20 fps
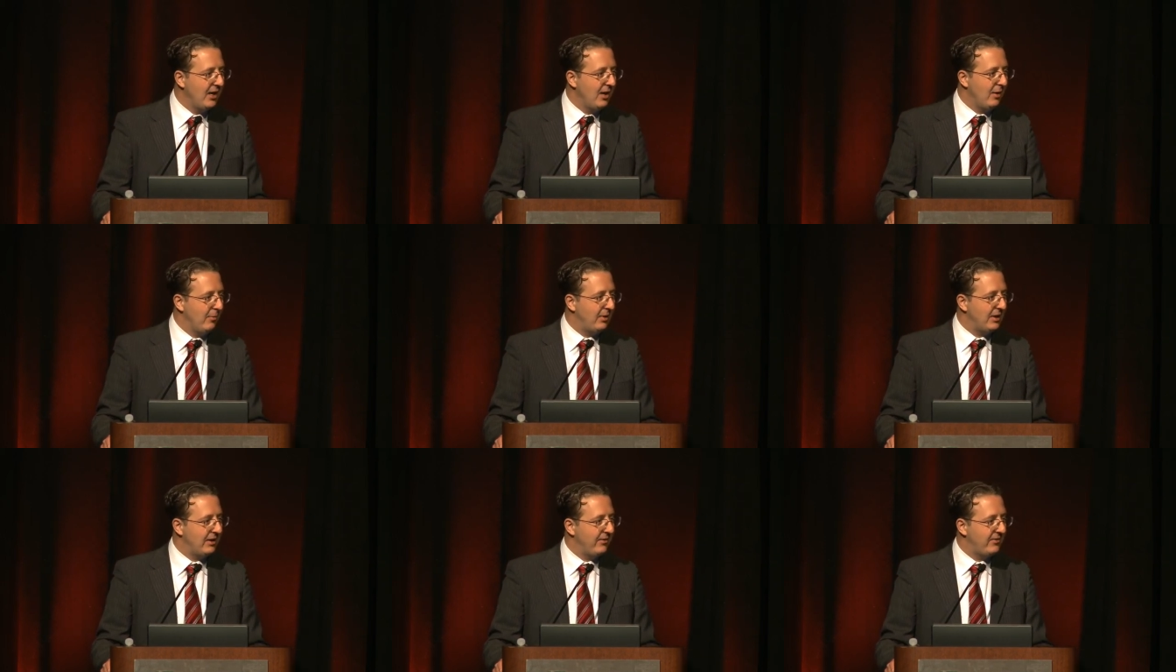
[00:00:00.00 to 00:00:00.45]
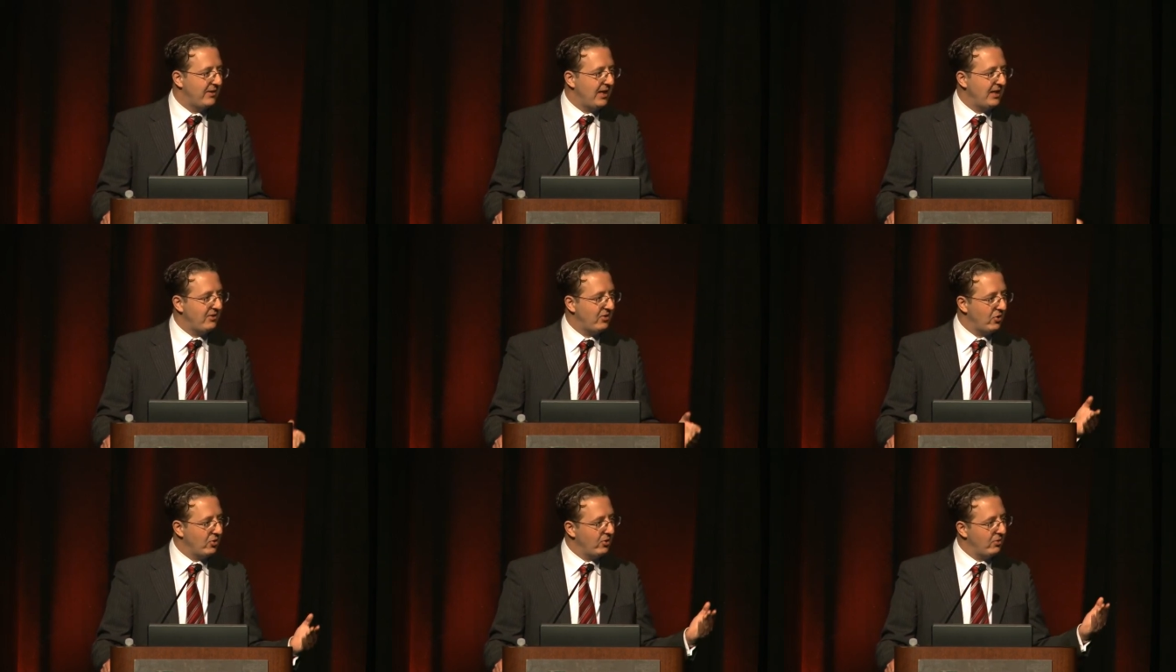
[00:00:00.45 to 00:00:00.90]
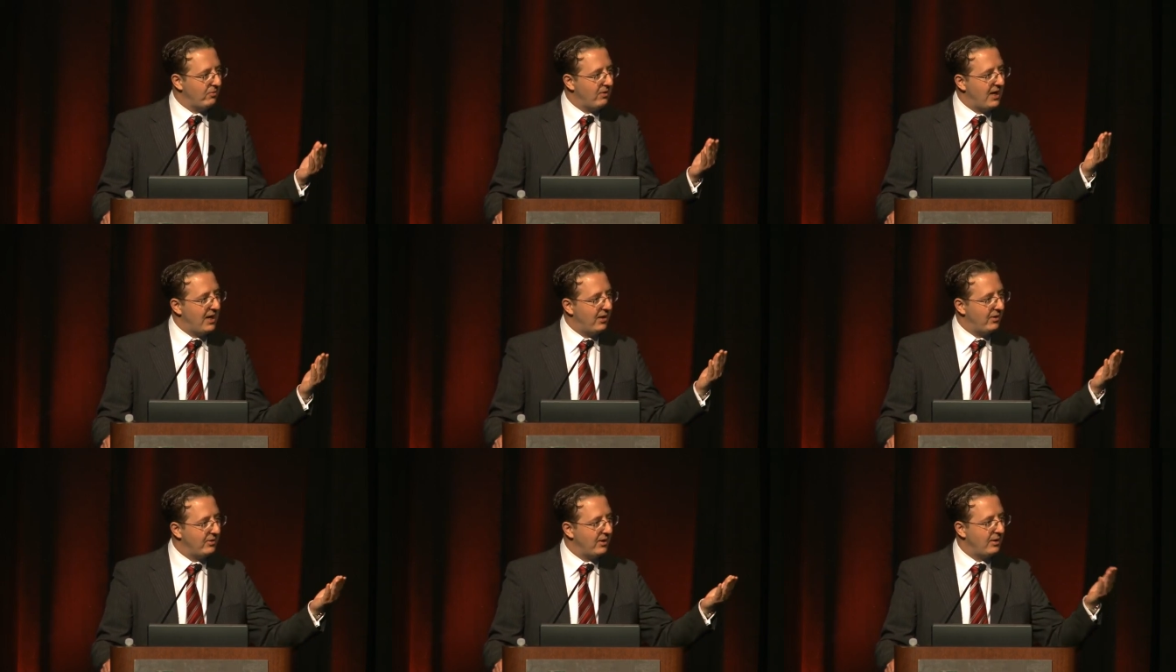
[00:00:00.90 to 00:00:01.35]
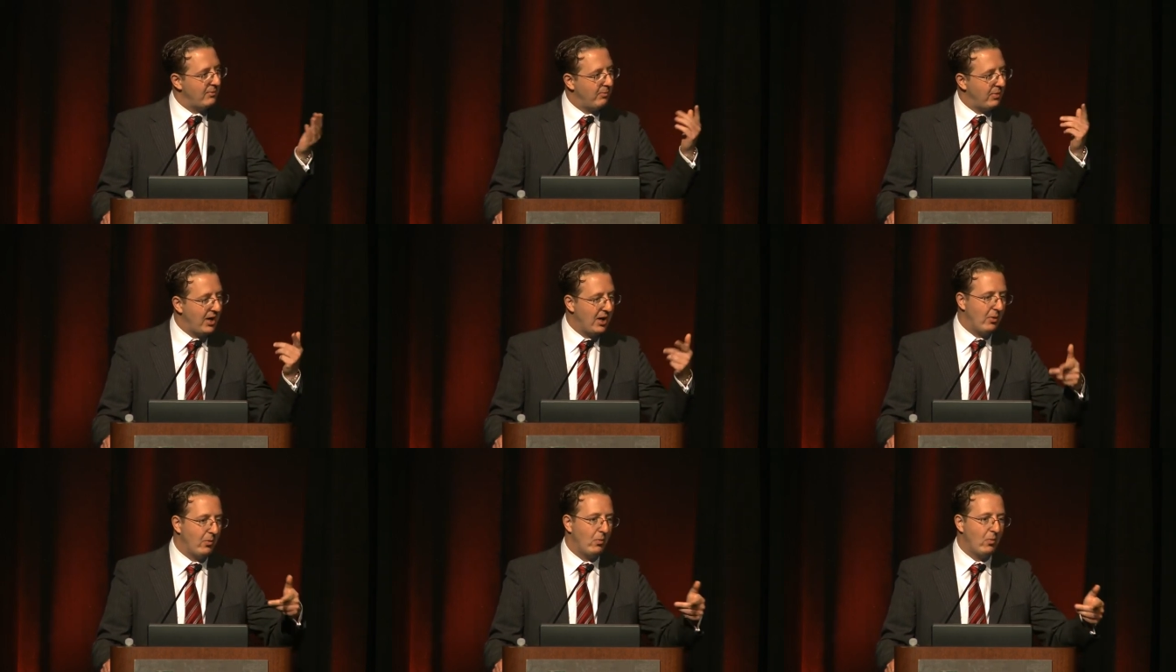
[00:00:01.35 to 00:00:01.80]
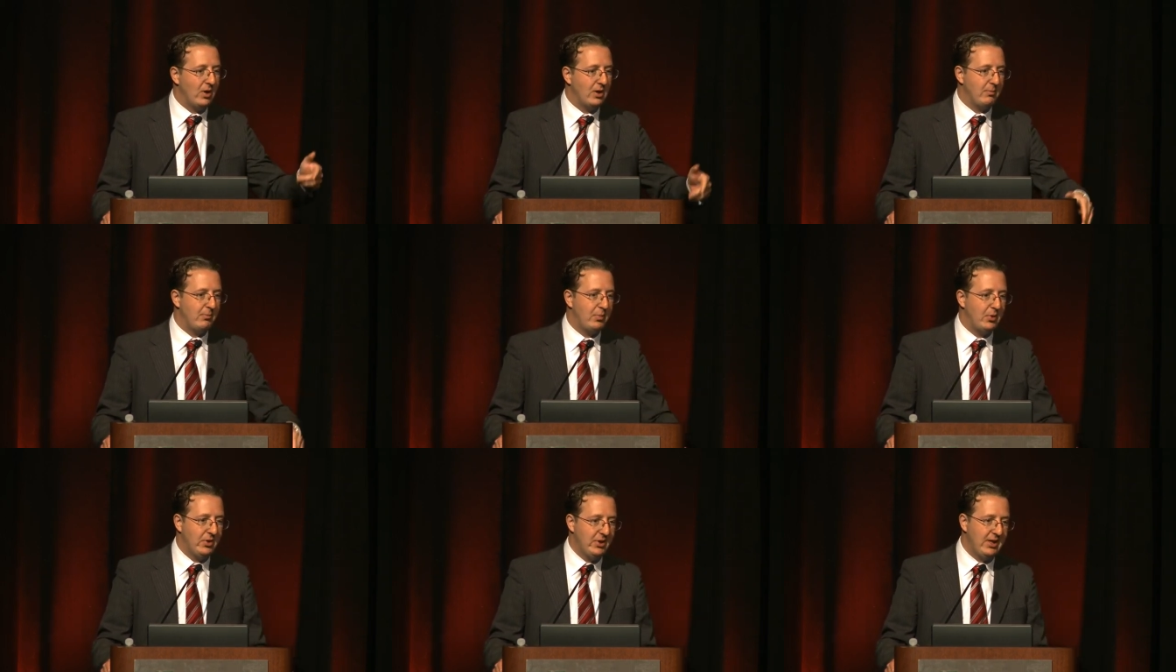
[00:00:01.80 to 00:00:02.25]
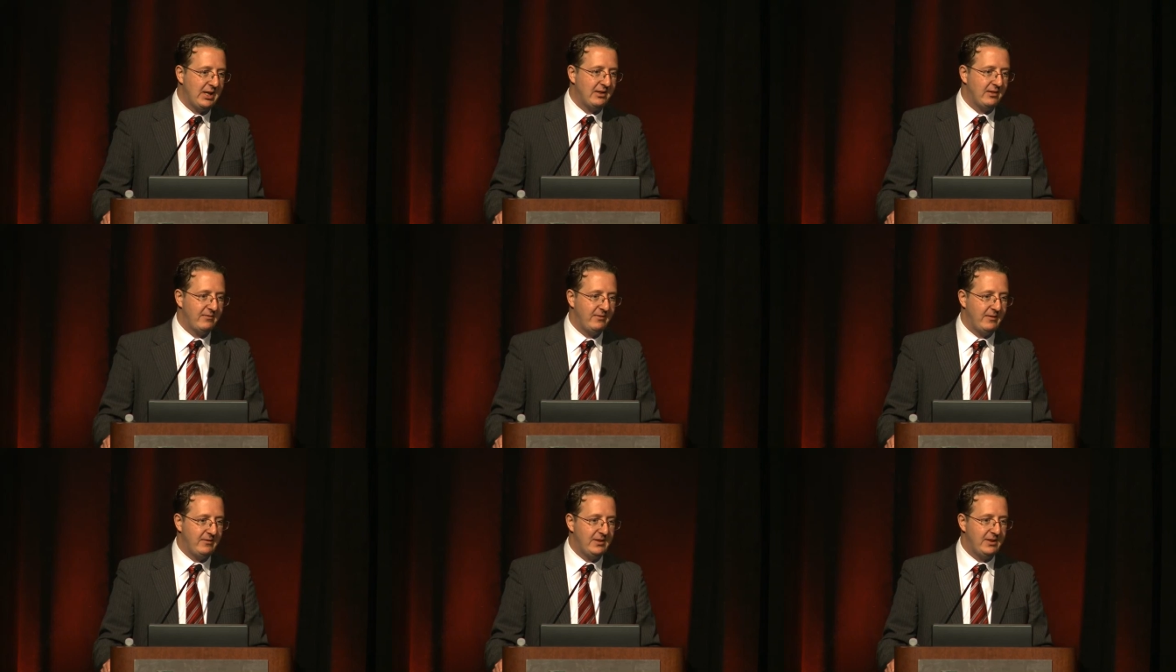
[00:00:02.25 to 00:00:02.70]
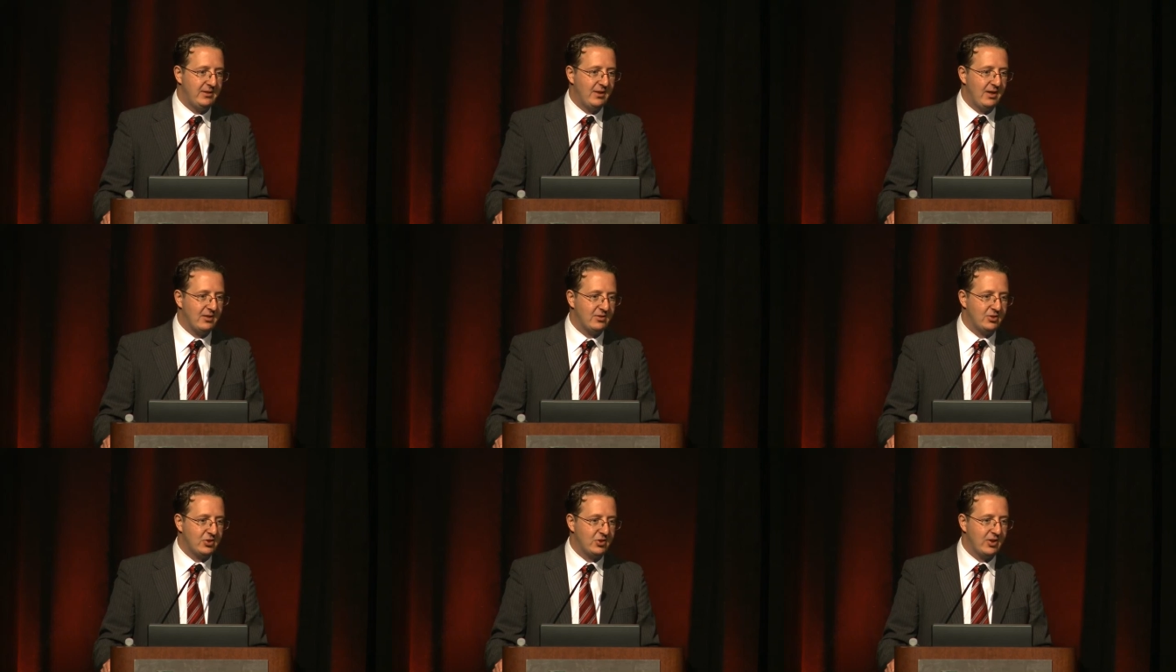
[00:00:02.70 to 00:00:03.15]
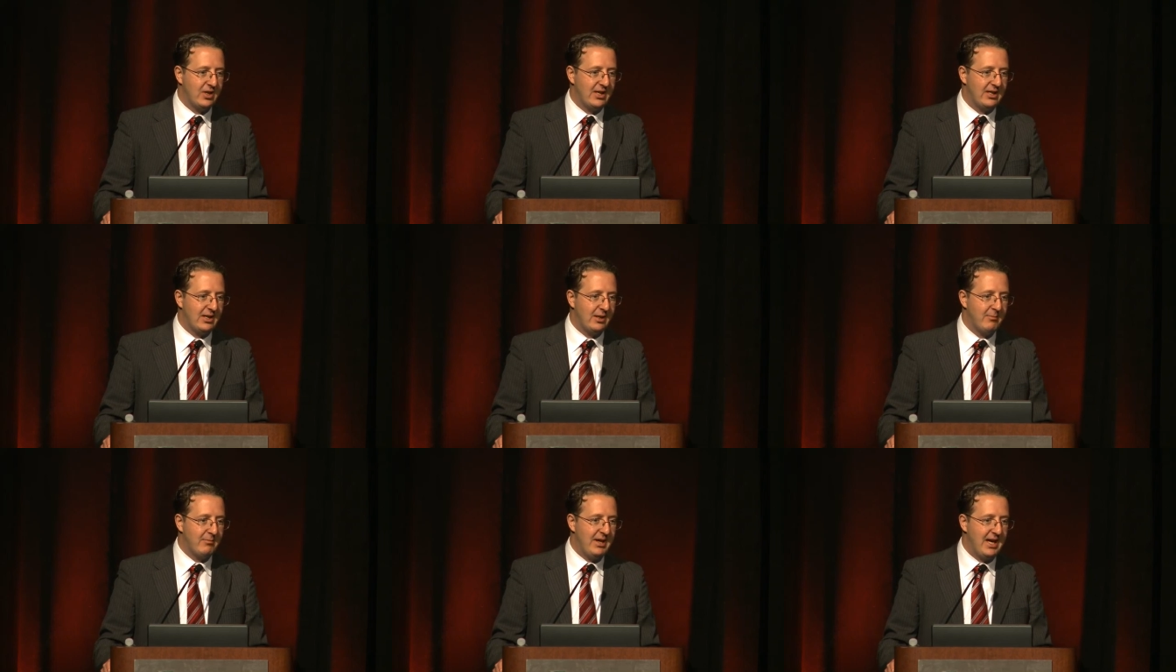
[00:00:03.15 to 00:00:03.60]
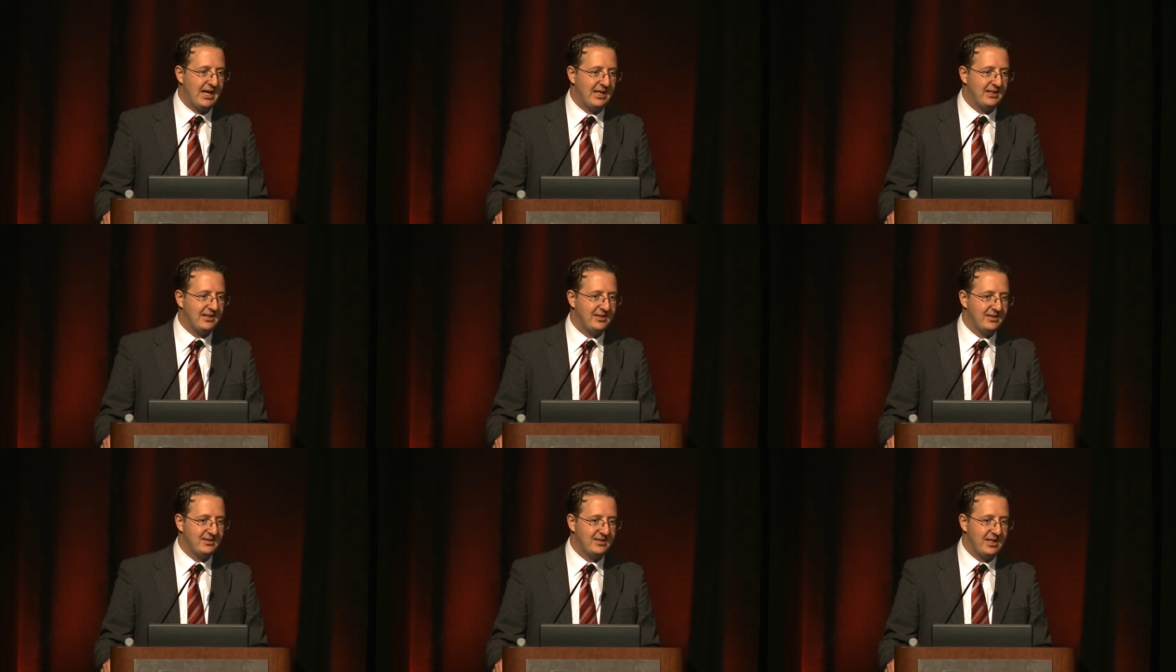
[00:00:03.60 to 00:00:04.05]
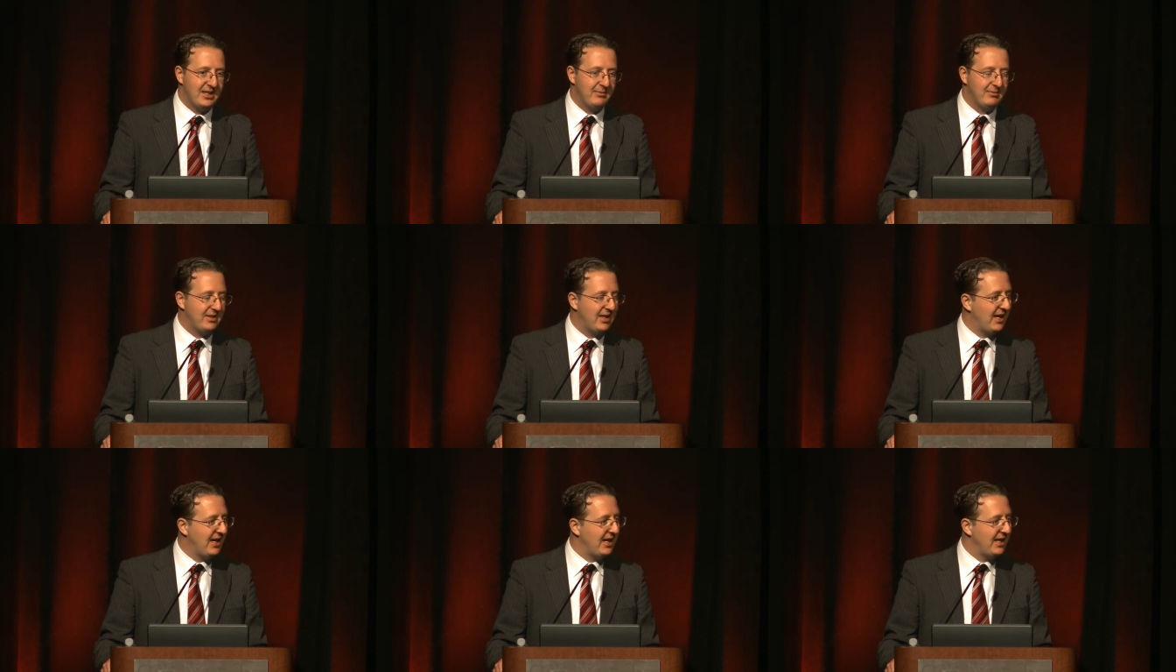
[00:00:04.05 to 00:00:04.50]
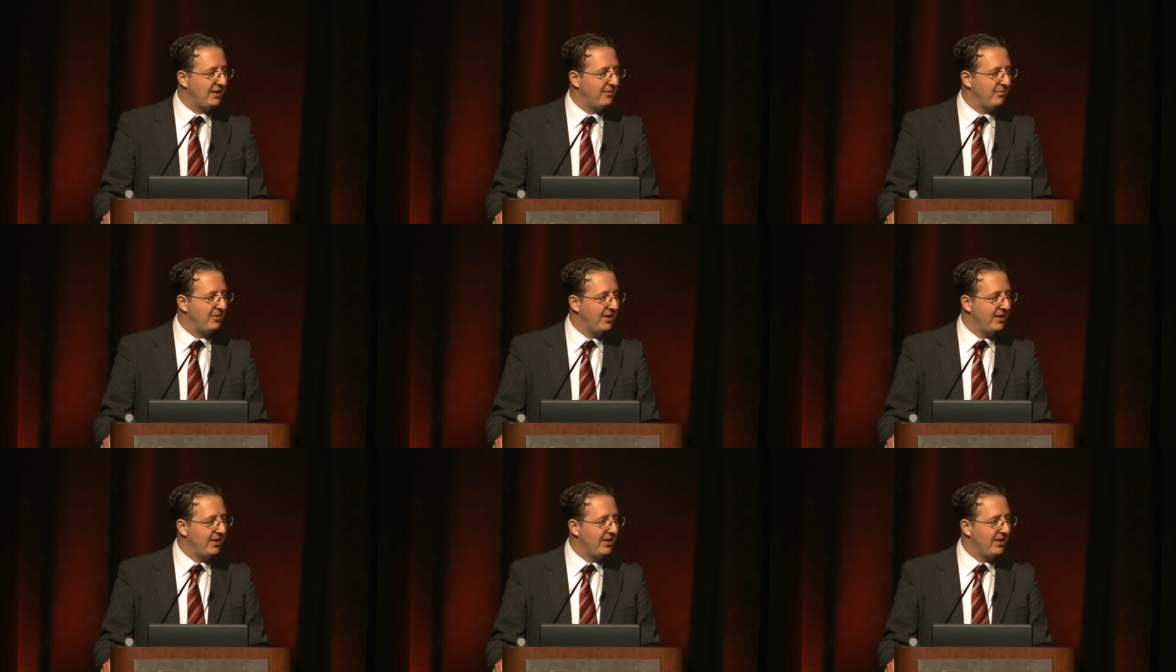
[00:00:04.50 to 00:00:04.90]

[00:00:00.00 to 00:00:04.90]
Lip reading: But if they turned around and bought one put at the $50 strike on Magna at the same time,